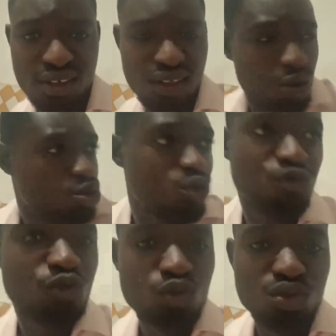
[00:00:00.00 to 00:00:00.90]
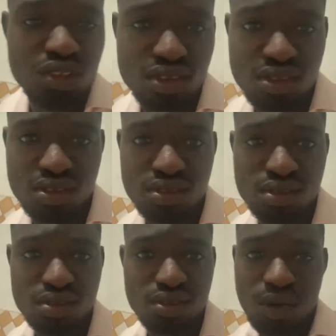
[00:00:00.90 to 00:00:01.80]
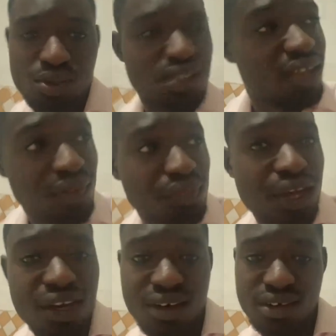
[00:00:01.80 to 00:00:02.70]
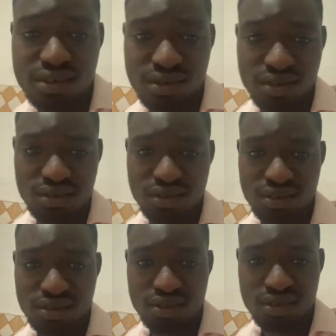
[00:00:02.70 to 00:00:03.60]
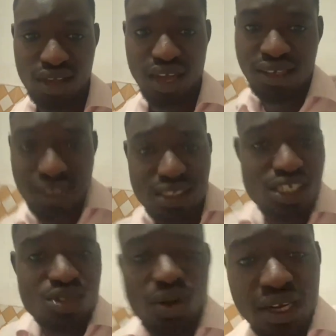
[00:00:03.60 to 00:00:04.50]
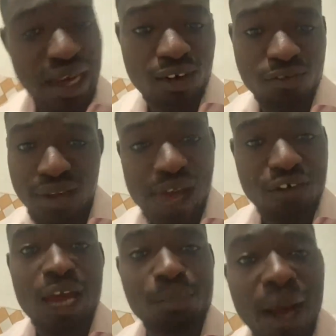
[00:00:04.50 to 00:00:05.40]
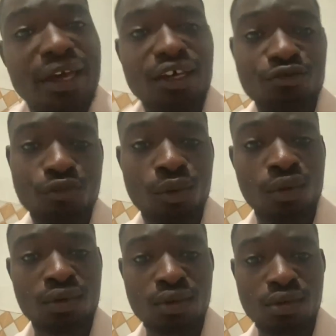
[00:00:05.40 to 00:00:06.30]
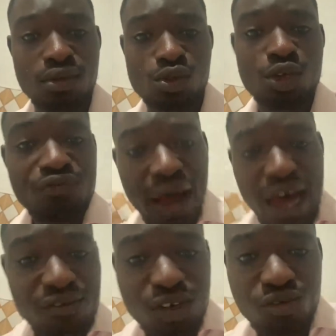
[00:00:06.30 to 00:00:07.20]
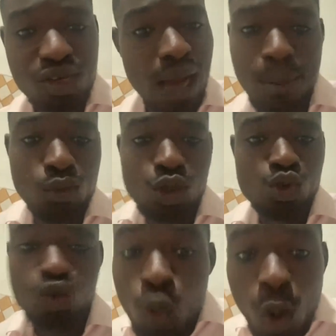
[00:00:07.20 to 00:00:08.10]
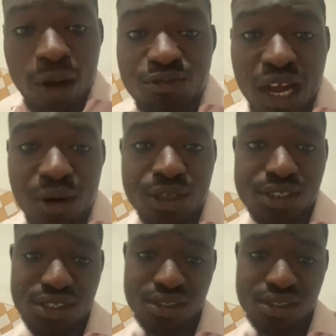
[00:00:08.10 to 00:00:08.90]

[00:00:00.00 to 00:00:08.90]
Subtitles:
There is no food. There is nothing. And this is not the kind of life I bargain for. So if I have a dream, I'm going to go after it.